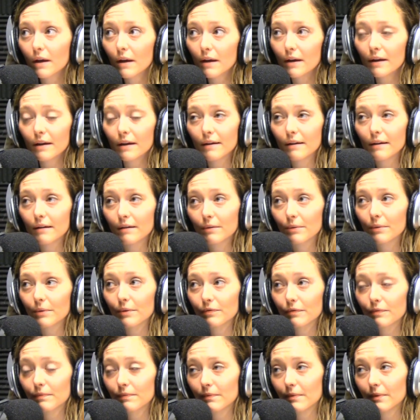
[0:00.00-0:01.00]
if
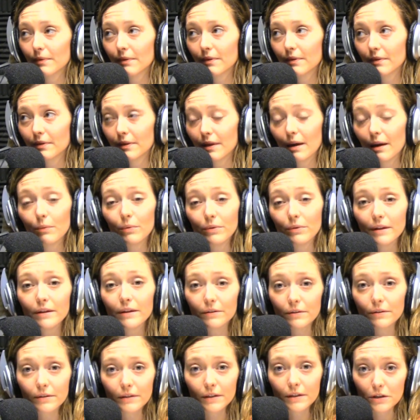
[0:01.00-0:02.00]
they would
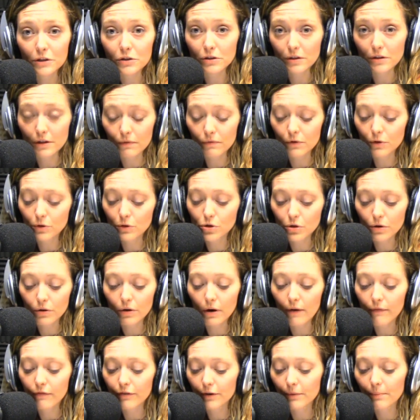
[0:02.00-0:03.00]
literally just give their shirt
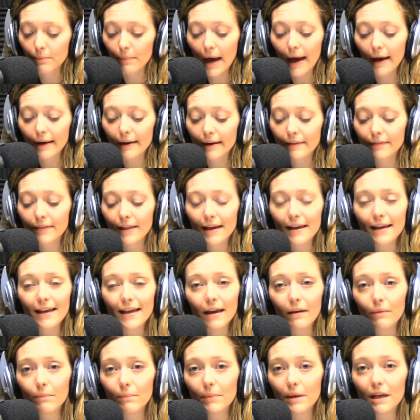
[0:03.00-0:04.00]
off their back, and they
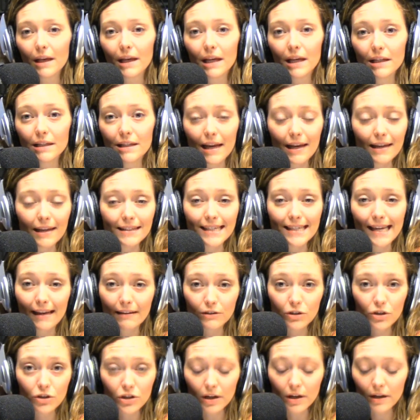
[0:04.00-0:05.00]
gave me
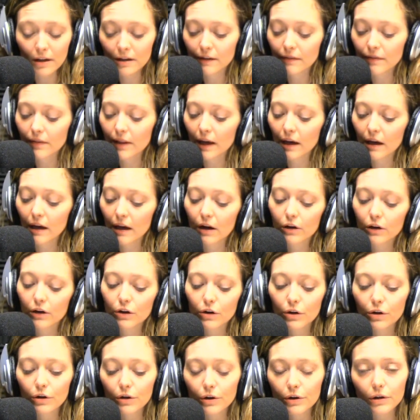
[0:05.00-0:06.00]
attention, and they
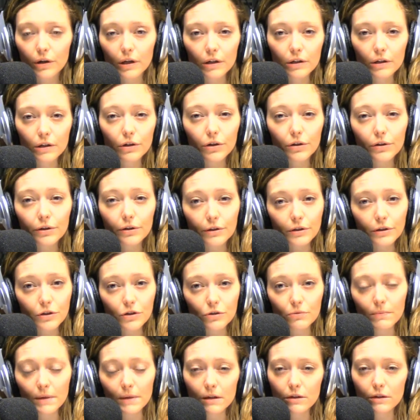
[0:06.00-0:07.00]

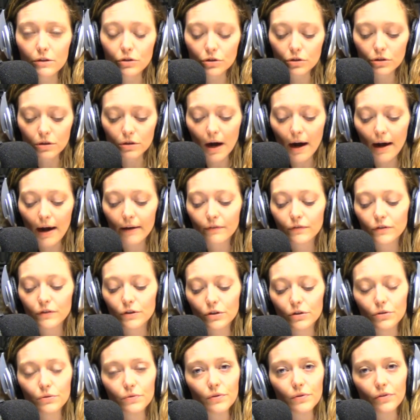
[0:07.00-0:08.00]
encouraged me to strive to
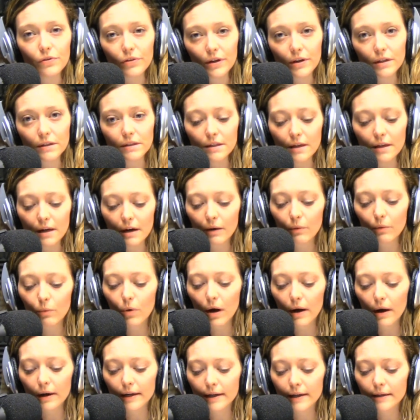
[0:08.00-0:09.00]
do the things that I
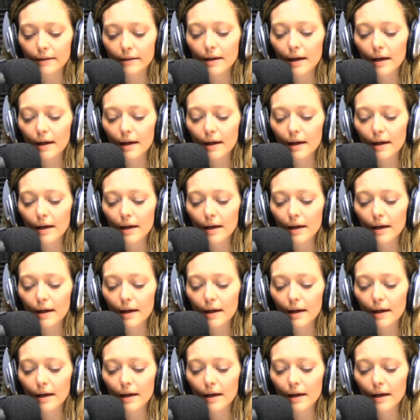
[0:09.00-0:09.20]
wanted,